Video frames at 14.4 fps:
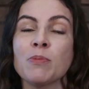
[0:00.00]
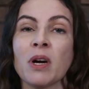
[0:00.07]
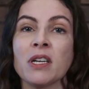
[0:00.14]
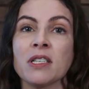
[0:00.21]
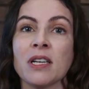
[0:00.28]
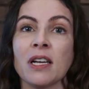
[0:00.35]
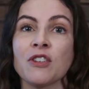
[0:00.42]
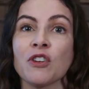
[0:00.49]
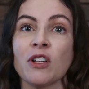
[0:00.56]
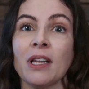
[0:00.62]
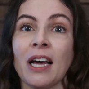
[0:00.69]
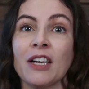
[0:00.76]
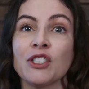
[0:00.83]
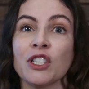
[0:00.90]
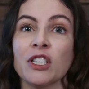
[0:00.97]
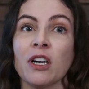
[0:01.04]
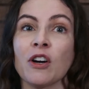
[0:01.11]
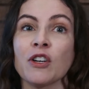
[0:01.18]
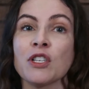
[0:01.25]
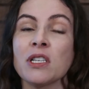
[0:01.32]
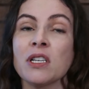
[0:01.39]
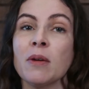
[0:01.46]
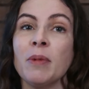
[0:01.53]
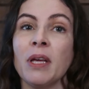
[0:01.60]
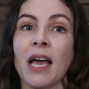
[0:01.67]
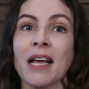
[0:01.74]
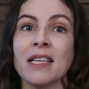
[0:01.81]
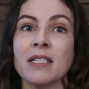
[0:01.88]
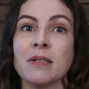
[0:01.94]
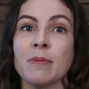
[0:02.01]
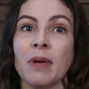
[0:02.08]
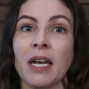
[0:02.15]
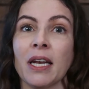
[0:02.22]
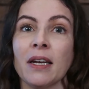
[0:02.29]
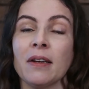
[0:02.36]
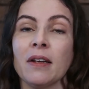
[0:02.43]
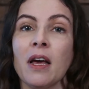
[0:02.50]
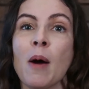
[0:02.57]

presidential election are still being estimated,